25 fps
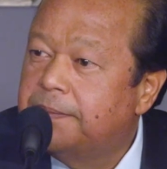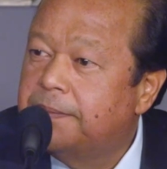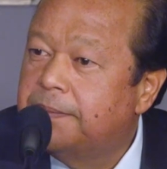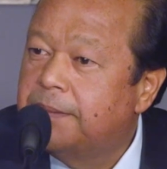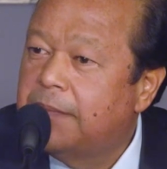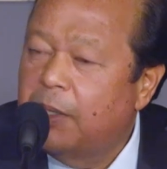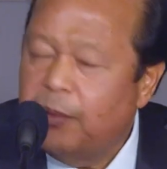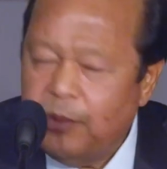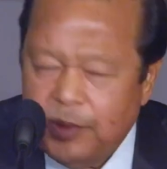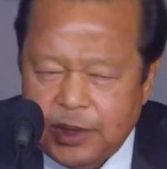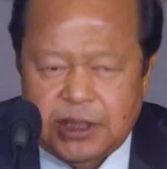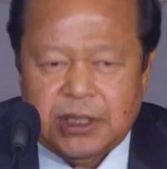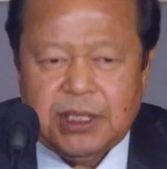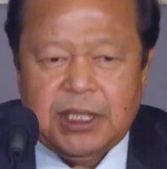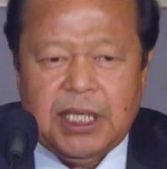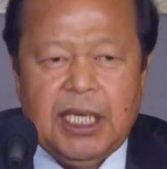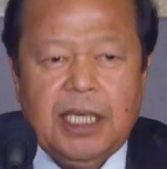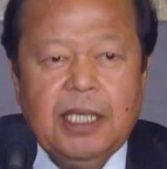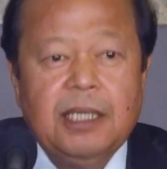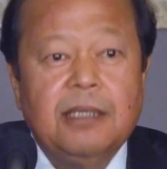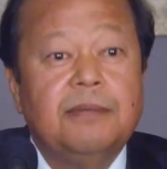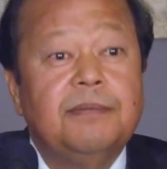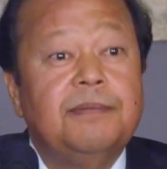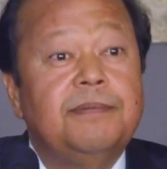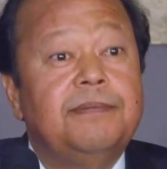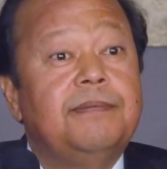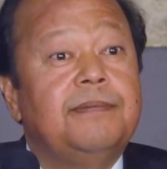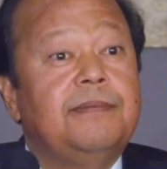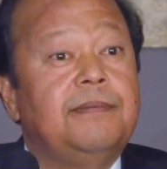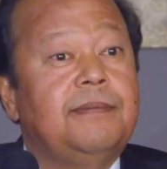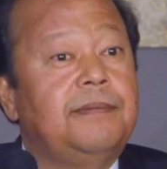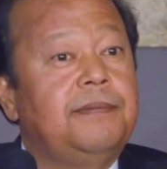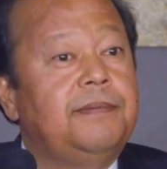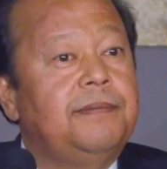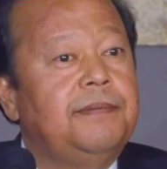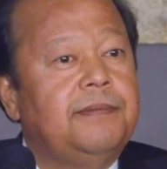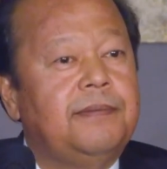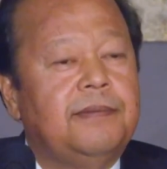And we see.
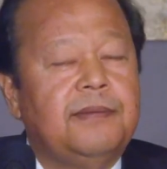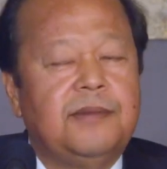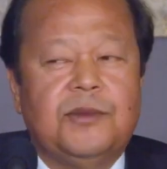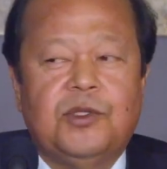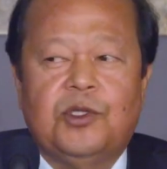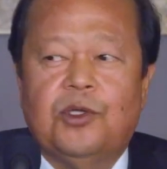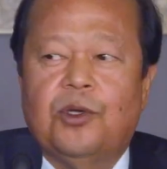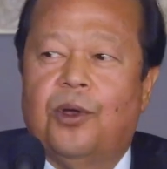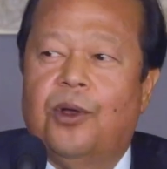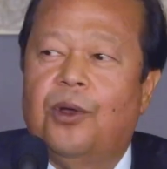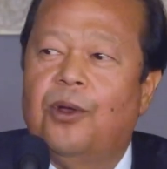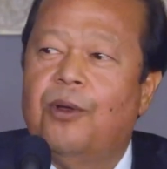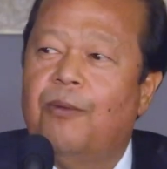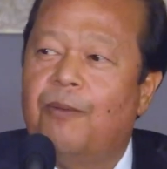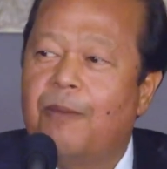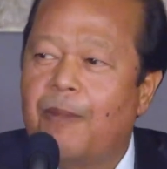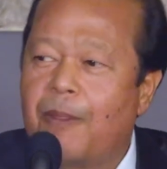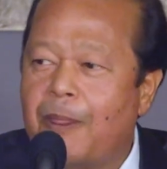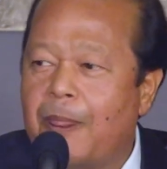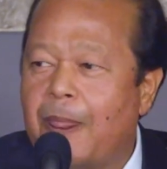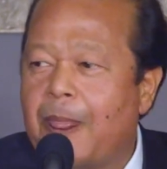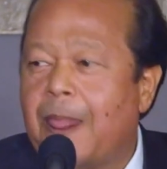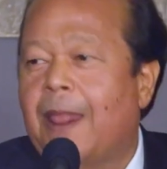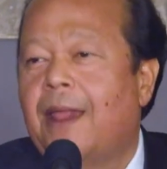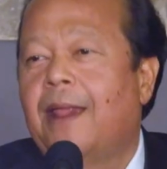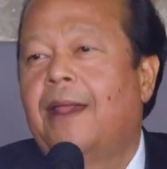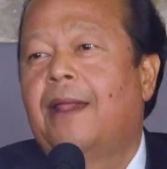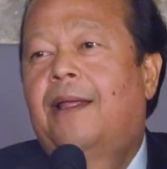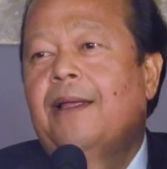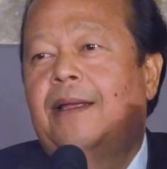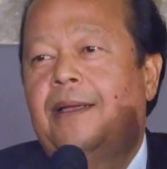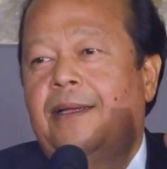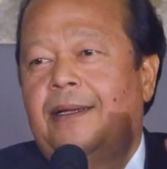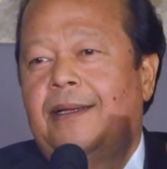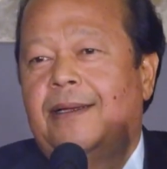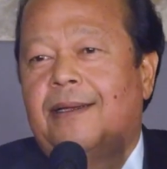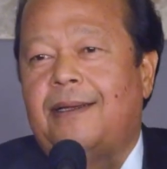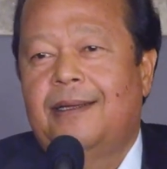So
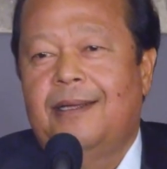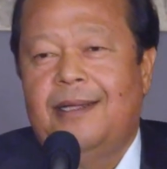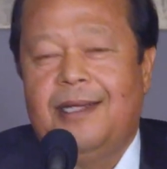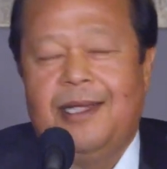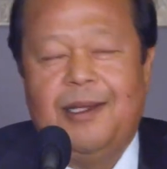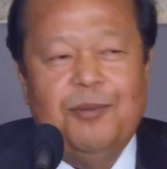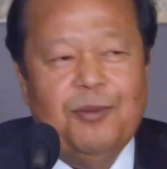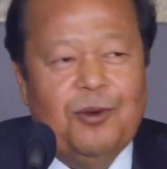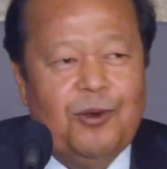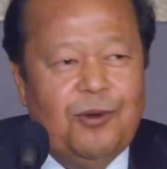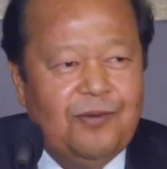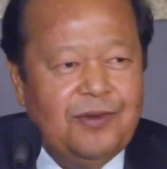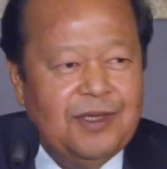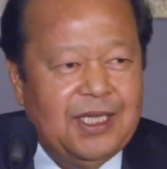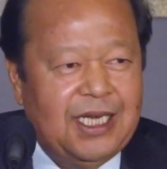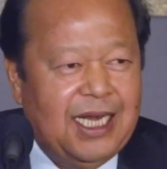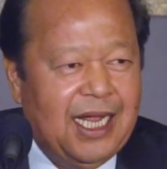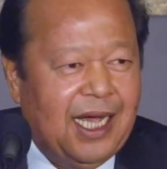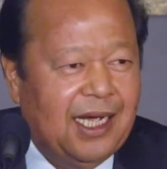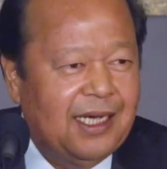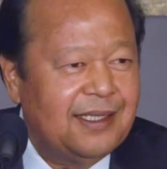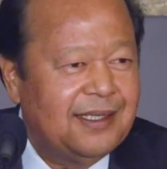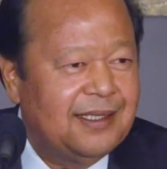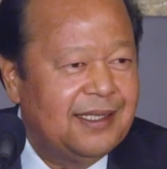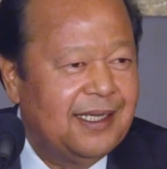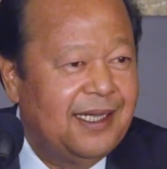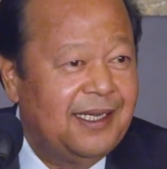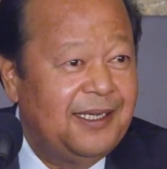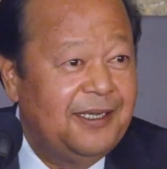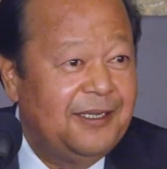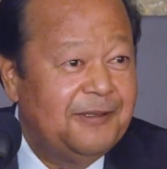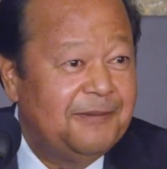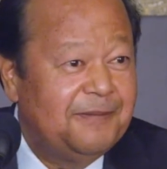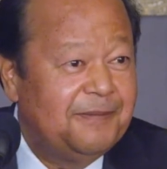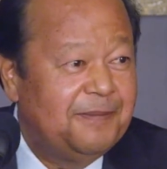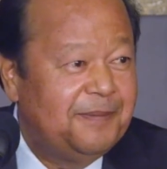he moved the ducks in.